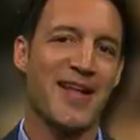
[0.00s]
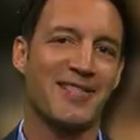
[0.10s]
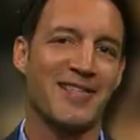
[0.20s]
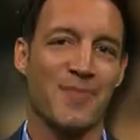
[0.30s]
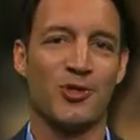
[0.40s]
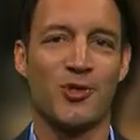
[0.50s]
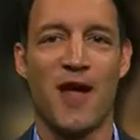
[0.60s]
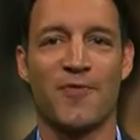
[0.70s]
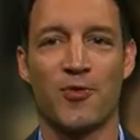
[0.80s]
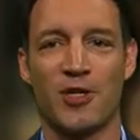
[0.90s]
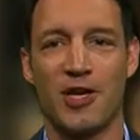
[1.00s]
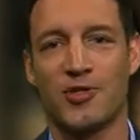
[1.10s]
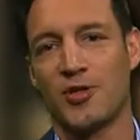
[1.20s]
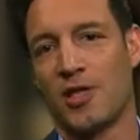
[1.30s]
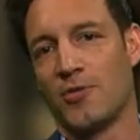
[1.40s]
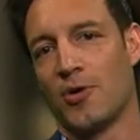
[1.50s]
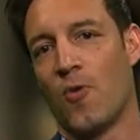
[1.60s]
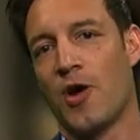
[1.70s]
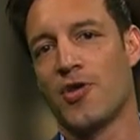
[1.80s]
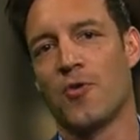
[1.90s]
next time you drive through a country club,
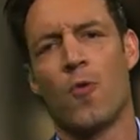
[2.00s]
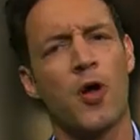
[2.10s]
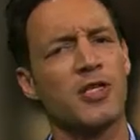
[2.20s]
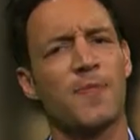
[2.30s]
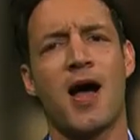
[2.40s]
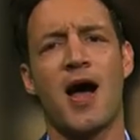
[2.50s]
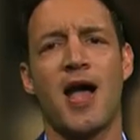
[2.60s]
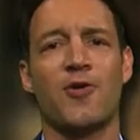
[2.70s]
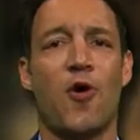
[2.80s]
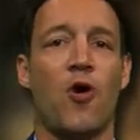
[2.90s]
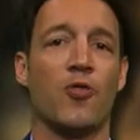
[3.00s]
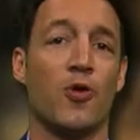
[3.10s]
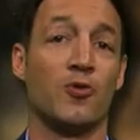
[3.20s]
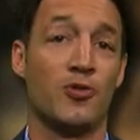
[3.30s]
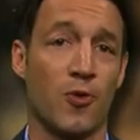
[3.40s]
you'll wonder what is behind all those